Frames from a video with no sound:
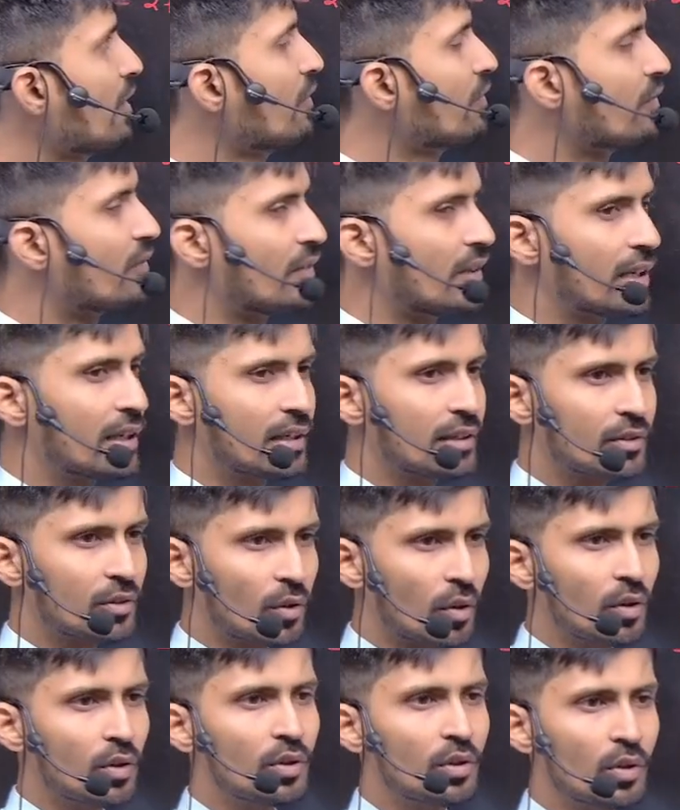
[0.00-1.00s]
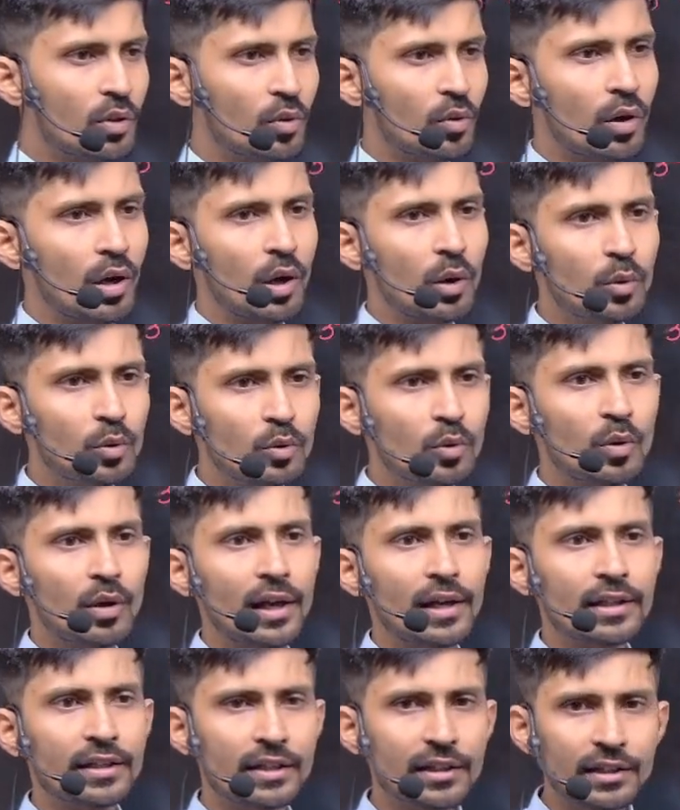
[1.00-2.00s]
we don't know how to write
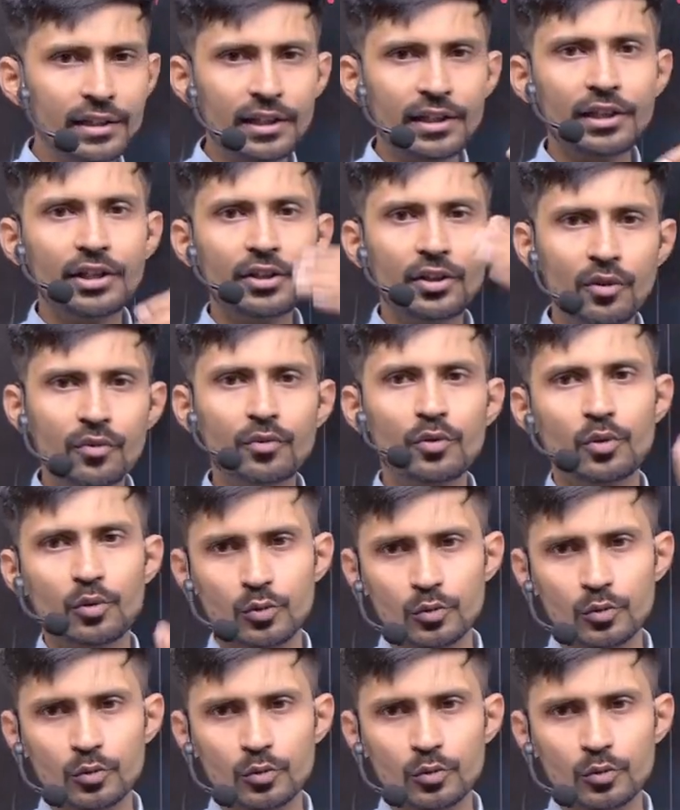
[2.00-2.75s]
in degree of 2.